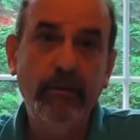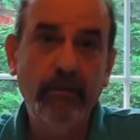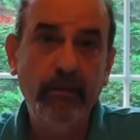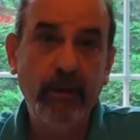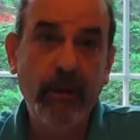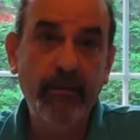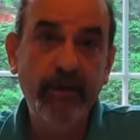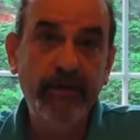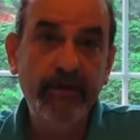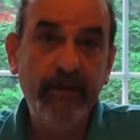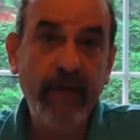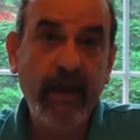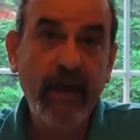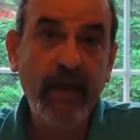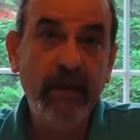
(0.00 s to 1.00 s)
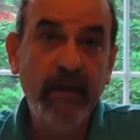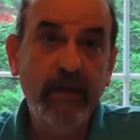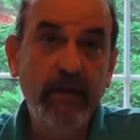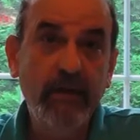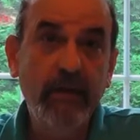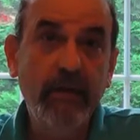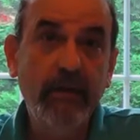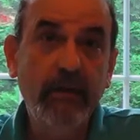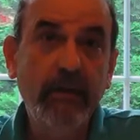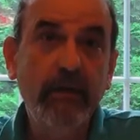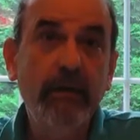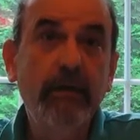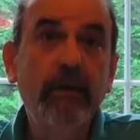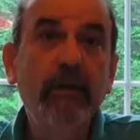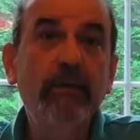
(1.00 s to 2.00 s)
Namaste,
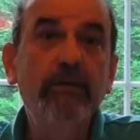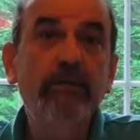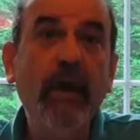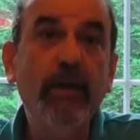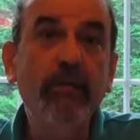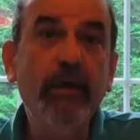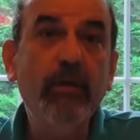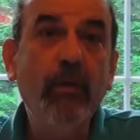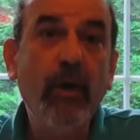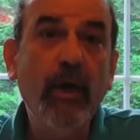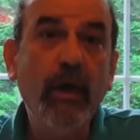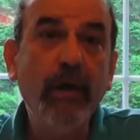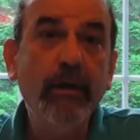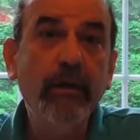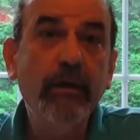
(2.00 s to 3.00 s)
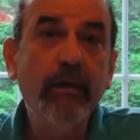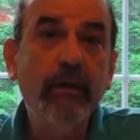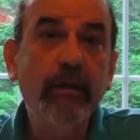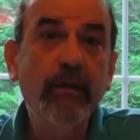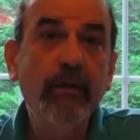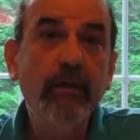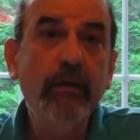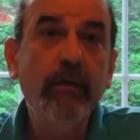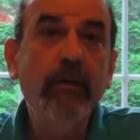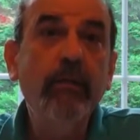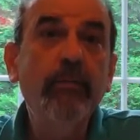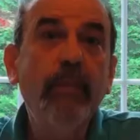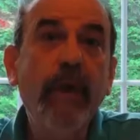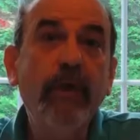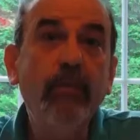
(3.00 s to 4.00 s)
Jai Bhagwan.
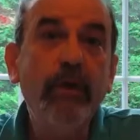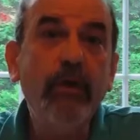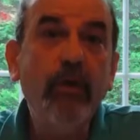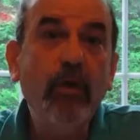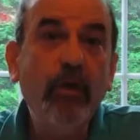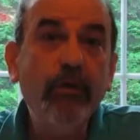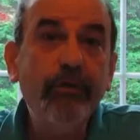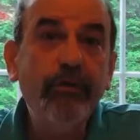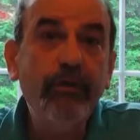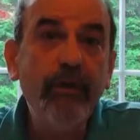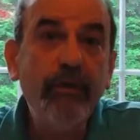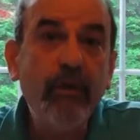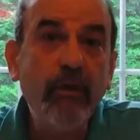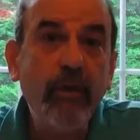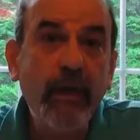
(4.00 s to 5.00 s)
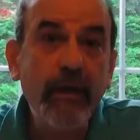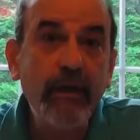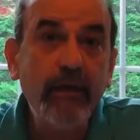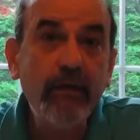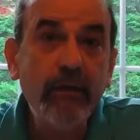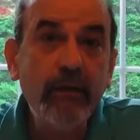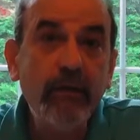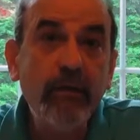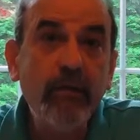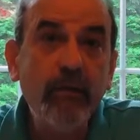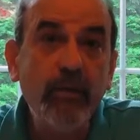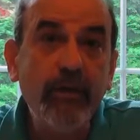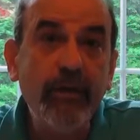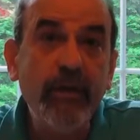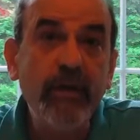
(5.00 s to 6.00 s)
May we all see the light
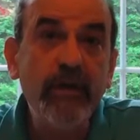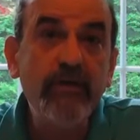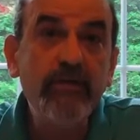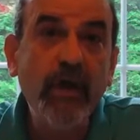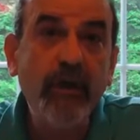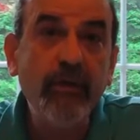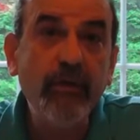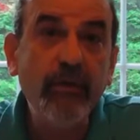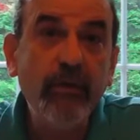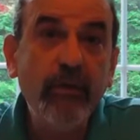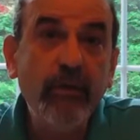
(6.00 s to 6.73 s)
within each other.